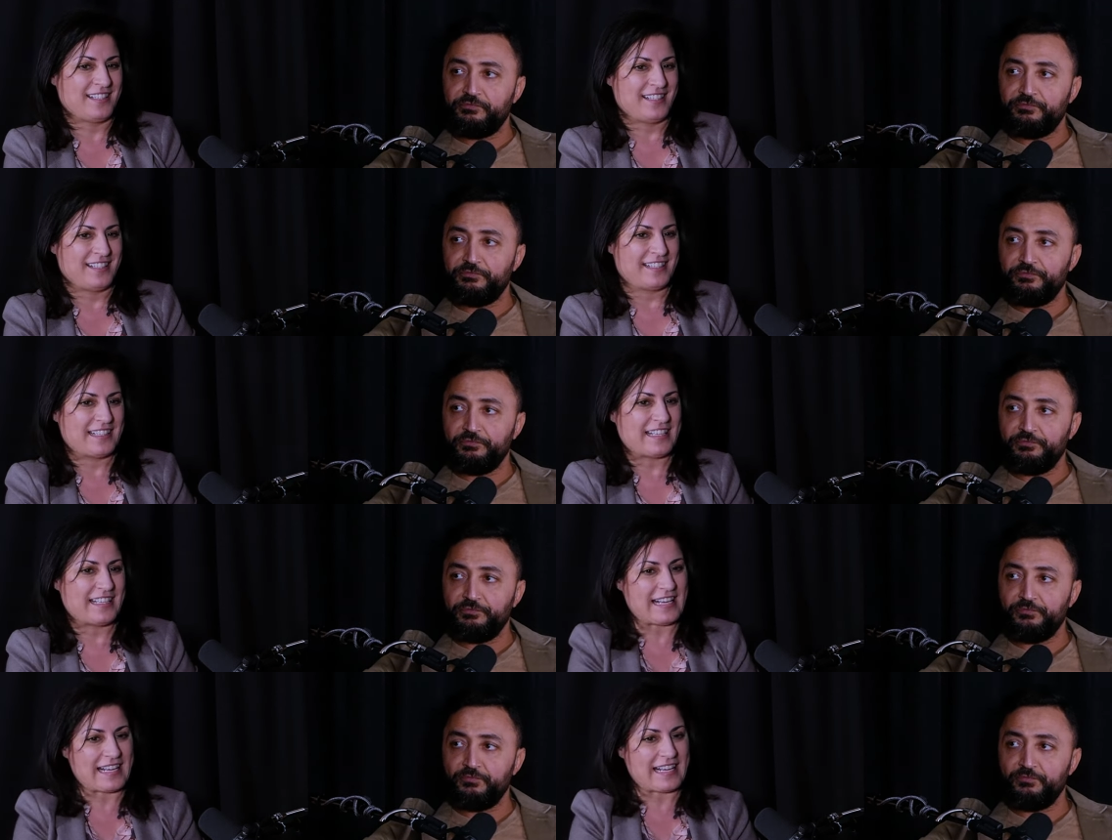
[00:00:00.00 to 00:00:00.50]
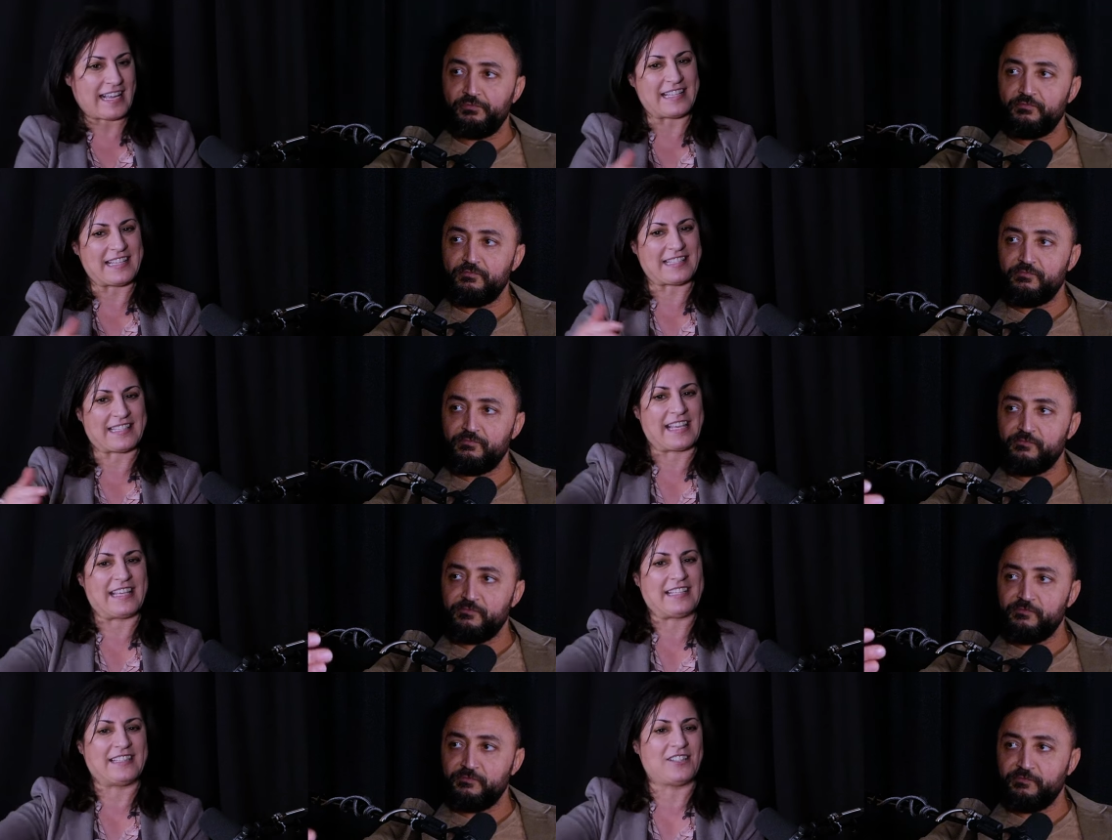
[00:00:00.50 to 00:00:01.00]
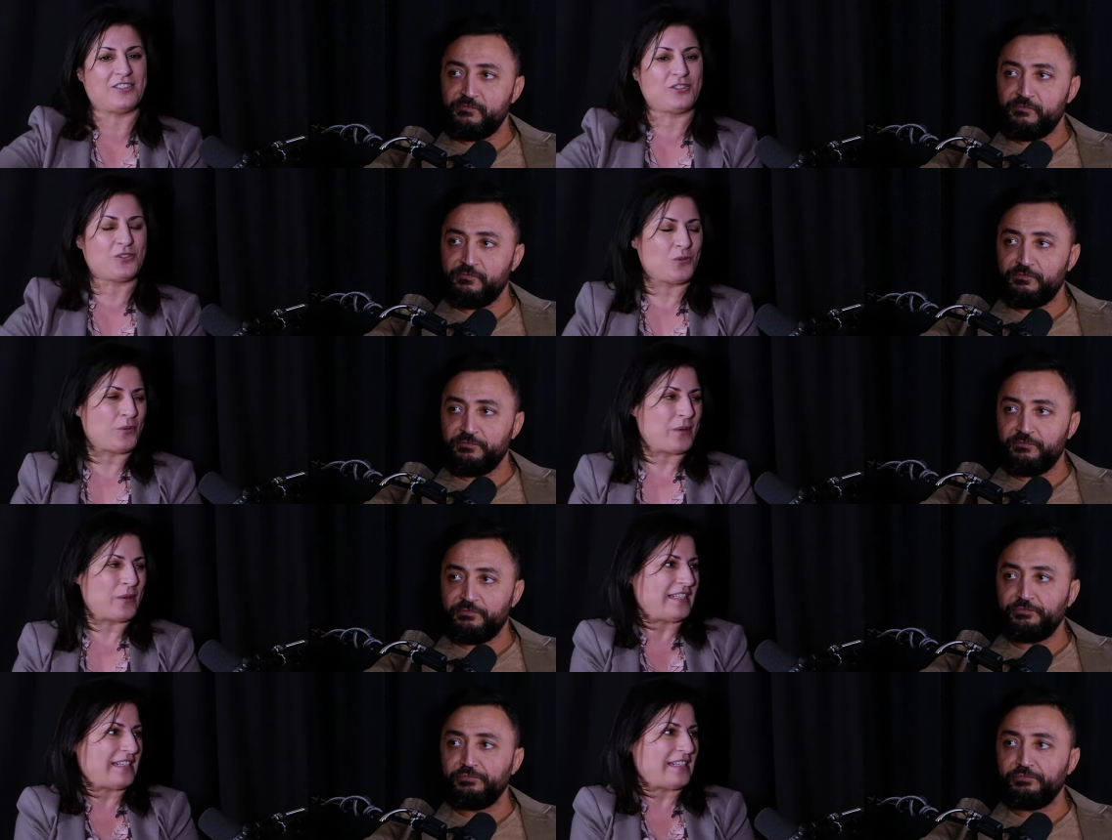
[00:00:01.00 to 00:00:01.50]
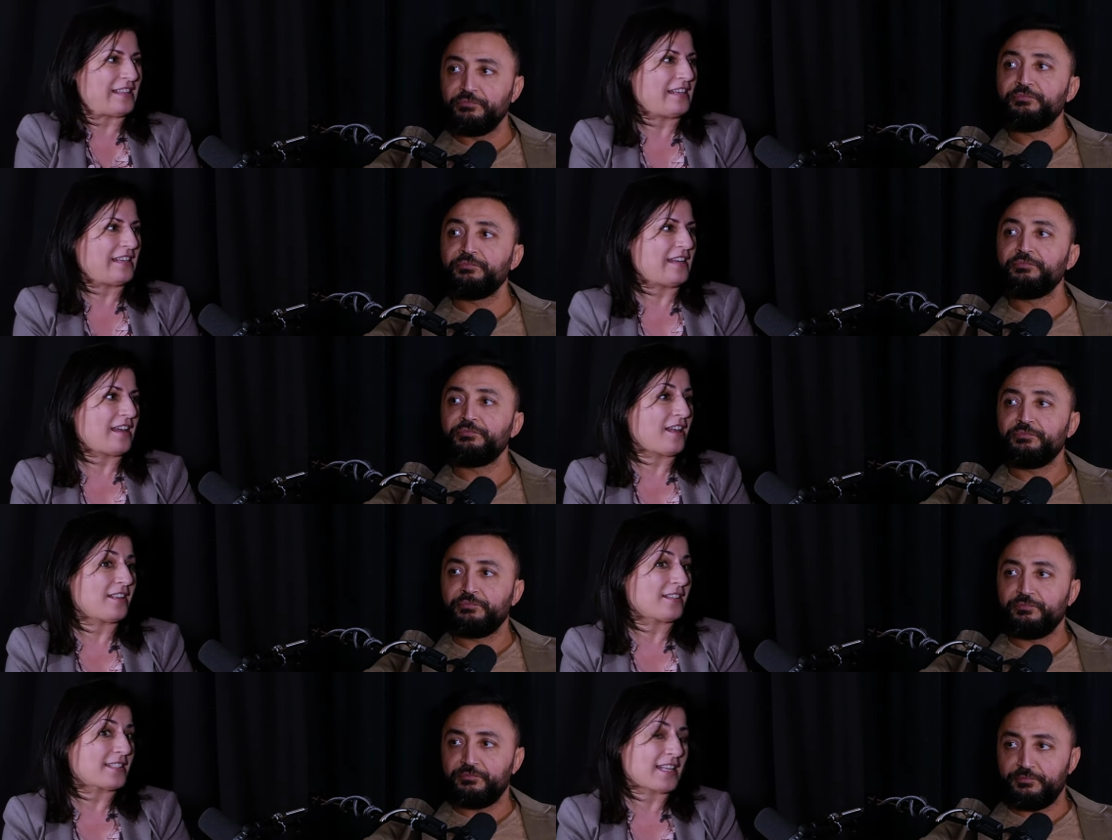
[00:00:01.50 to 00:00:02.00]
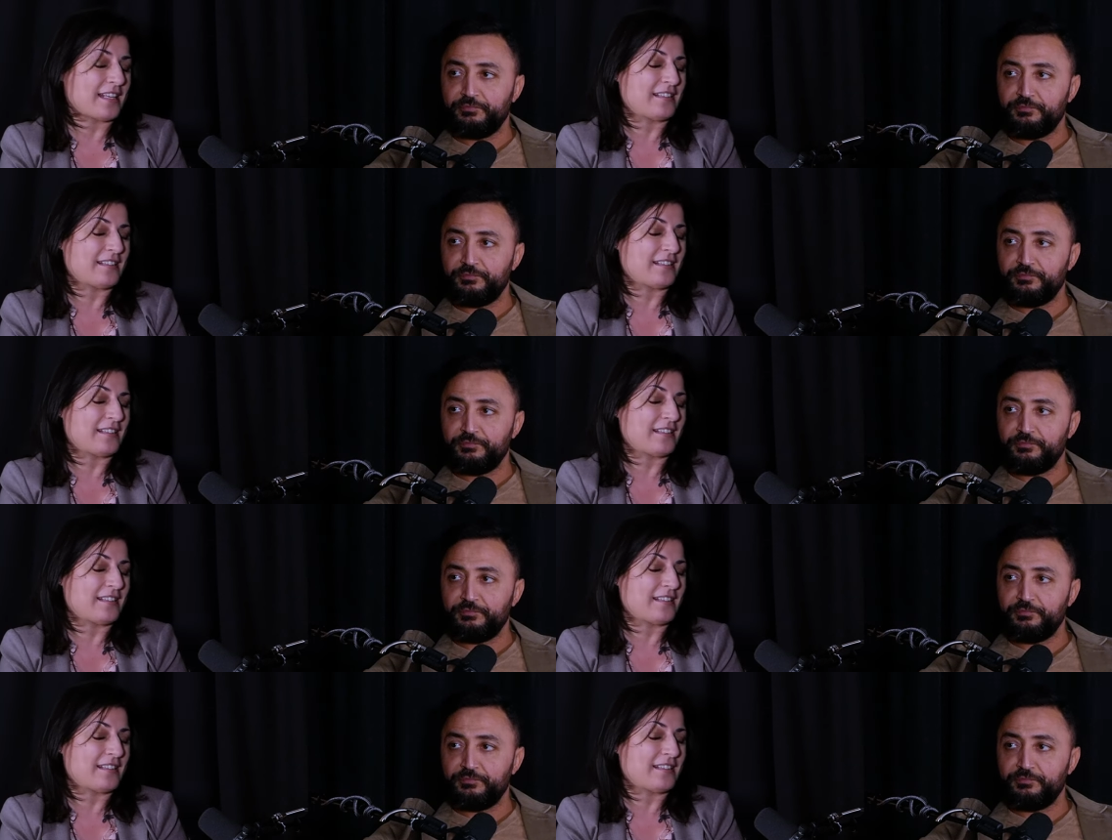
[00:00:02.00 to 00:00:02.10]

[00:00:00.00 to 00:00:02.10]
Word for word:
Speaker 1: gonna cascade into anything else?